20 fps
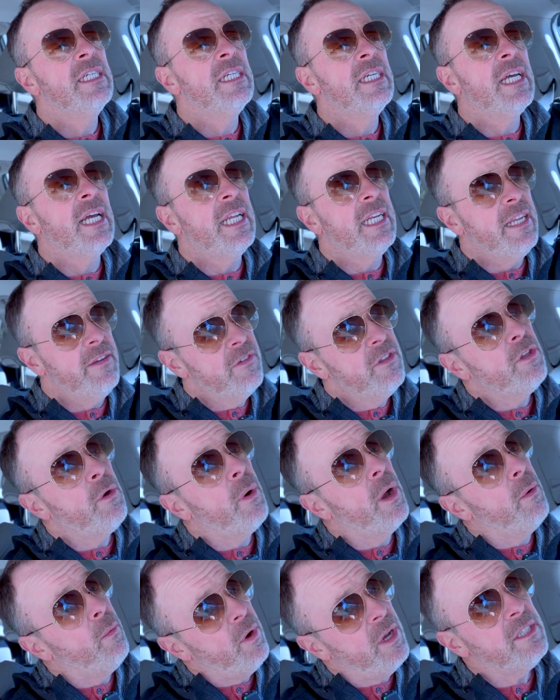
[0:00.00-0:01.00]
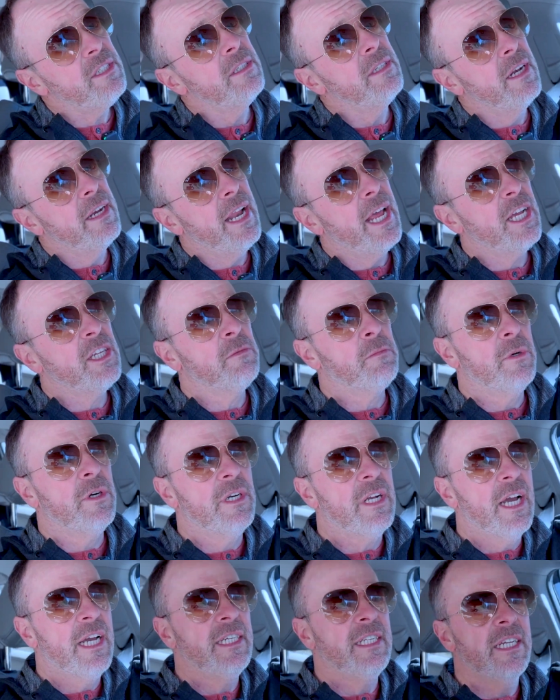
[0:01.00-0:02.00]
And even though I wasn't an
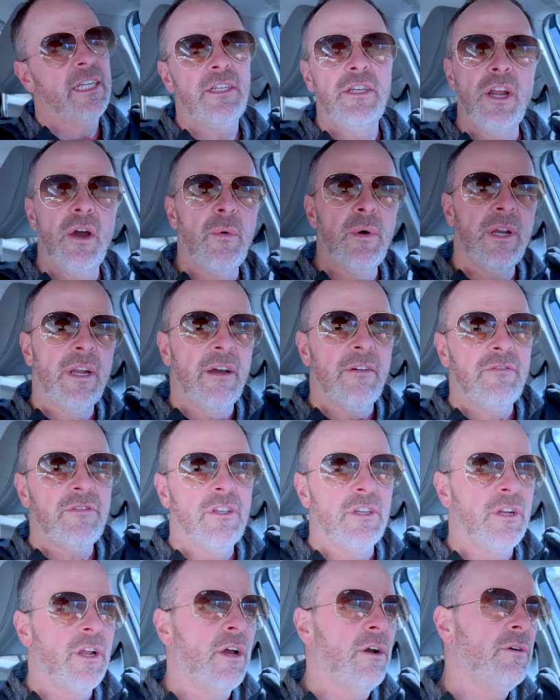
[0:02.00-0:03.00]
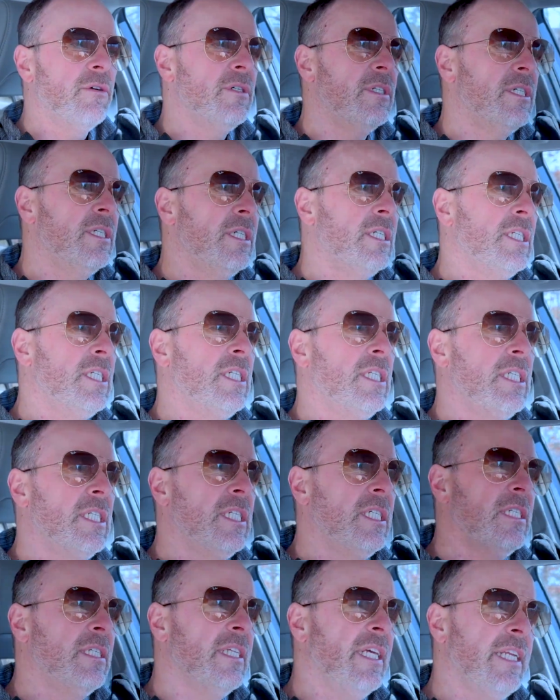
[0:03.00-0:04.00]
expert, I did know enough to know
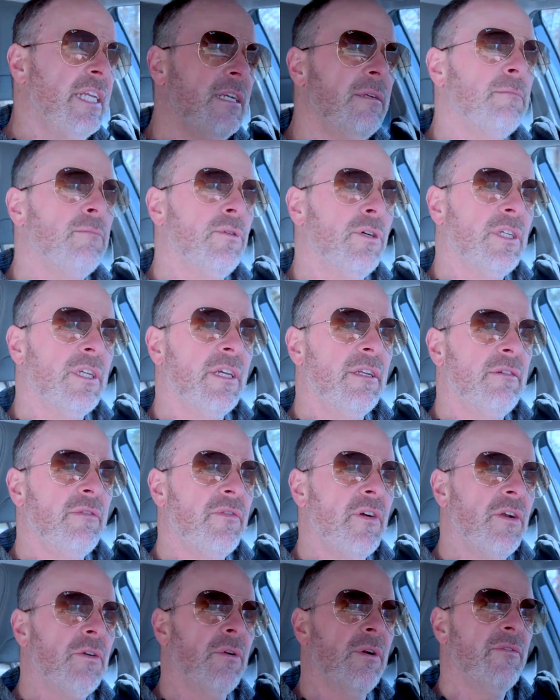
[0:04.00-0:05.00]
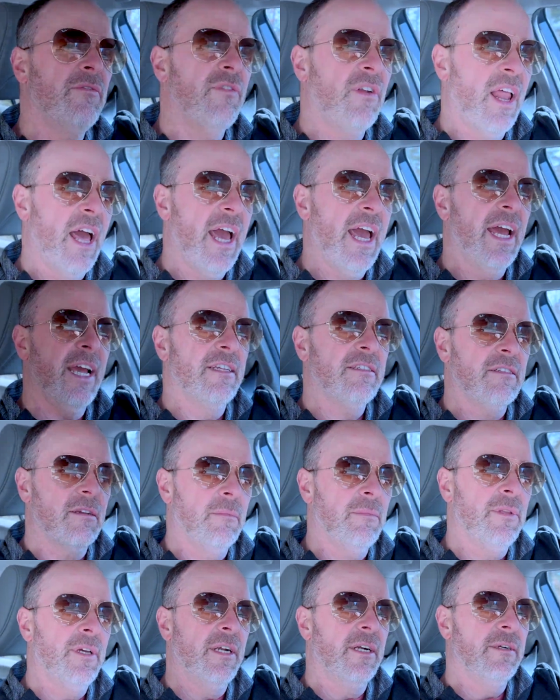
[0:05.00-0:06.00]
they didn't put Confederate flags in
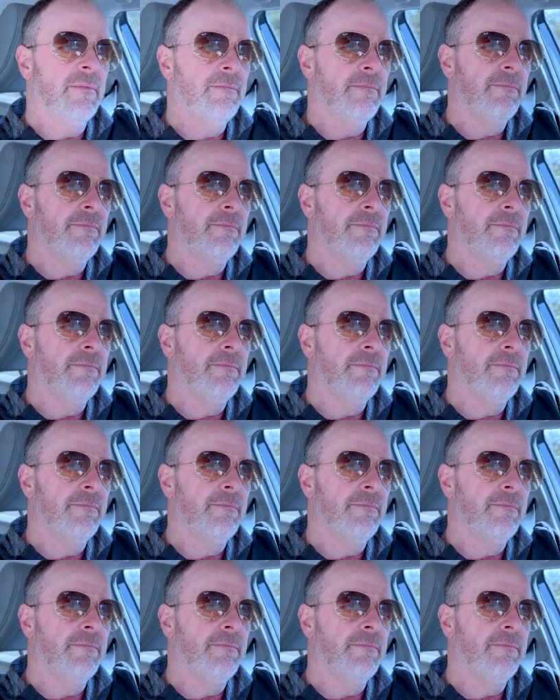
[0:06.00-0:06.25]
there.